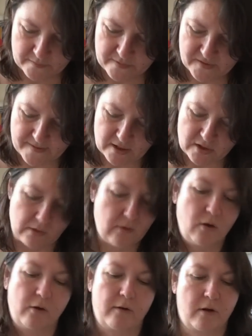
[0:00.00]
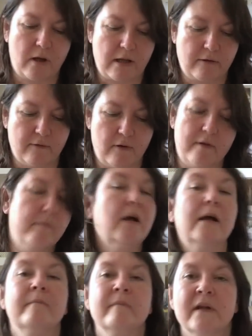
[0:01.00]
spend too long going through them.
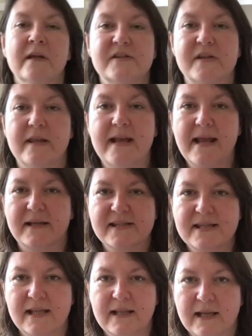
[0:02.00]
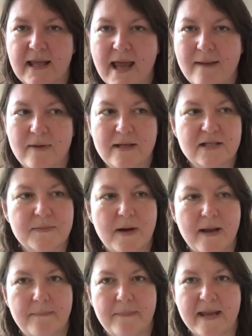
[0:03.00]
So the next thing that came into
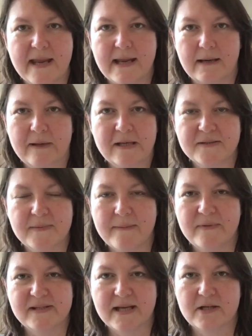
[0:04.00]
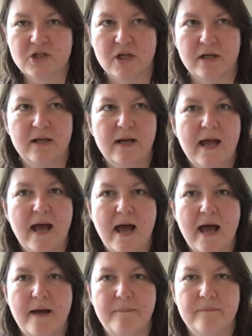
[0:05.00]
my possession,
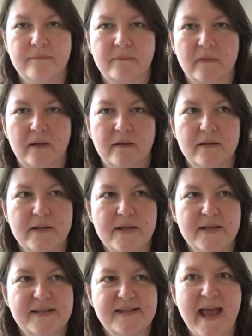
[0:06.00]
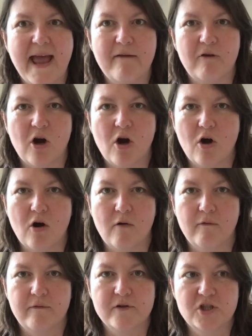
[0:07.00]
Sarah
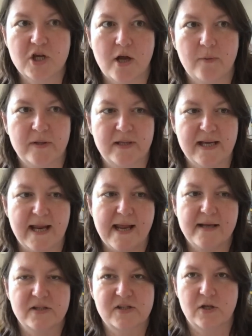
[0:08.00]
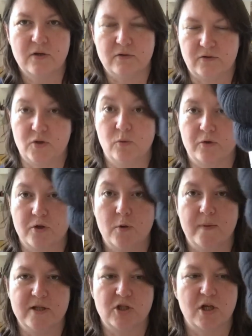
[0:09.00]
of Sherwood Knits,
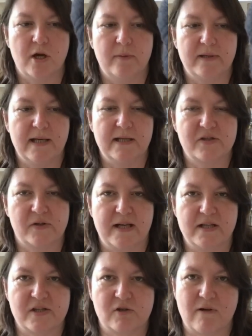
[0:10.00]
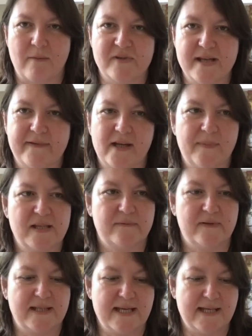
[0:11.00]
who is Sherwood Knits on Instagram, was having a bit of
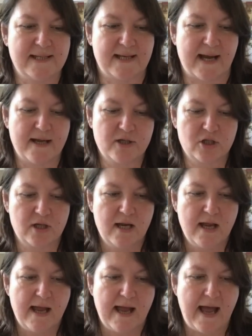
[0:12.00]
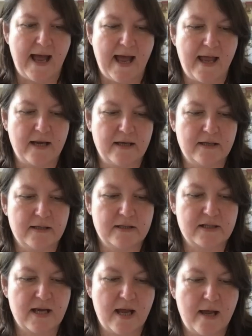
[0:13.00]
a de-stash,
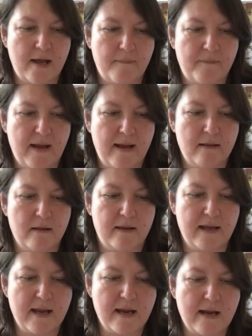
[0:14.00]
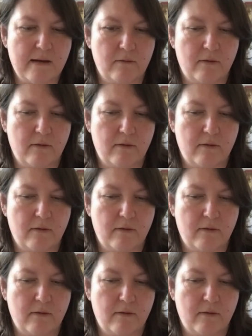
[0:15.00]
and in the